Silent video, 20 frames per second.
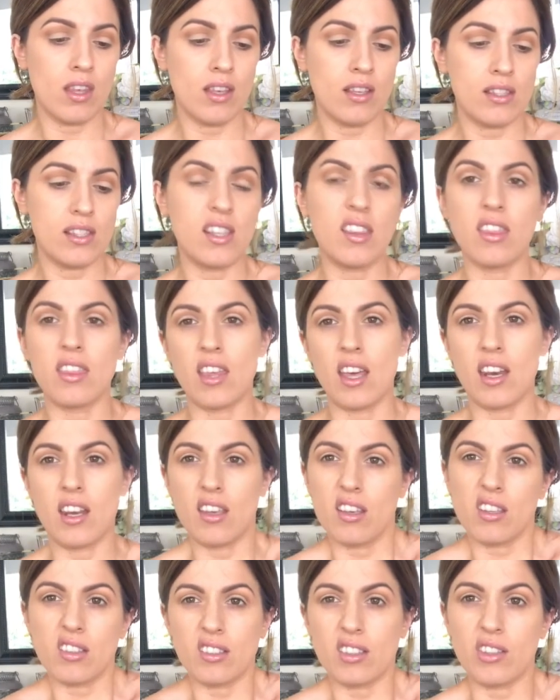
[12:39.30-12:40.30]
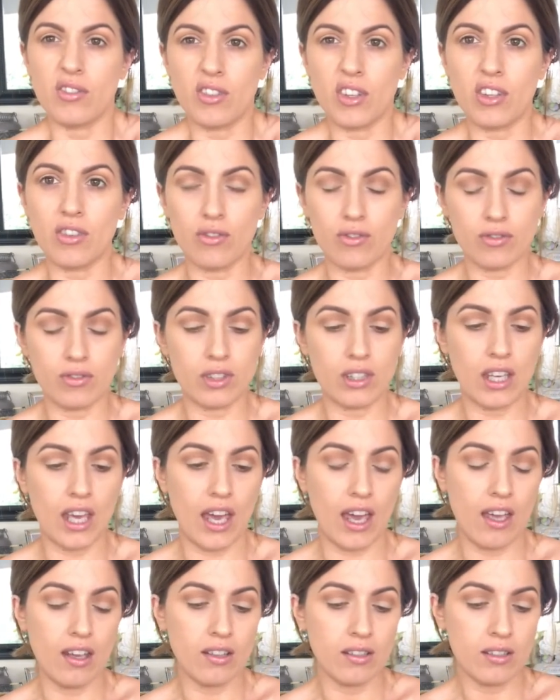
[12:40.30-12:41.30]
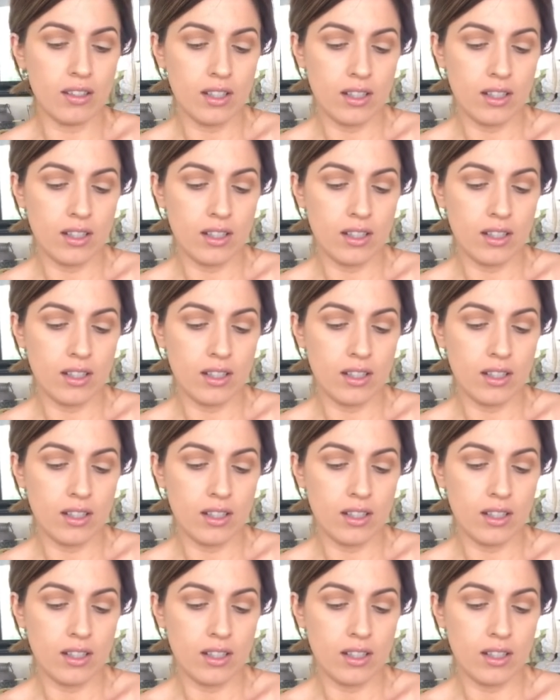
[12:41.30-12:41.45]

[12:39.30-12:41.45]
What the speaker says: synthetic if you can,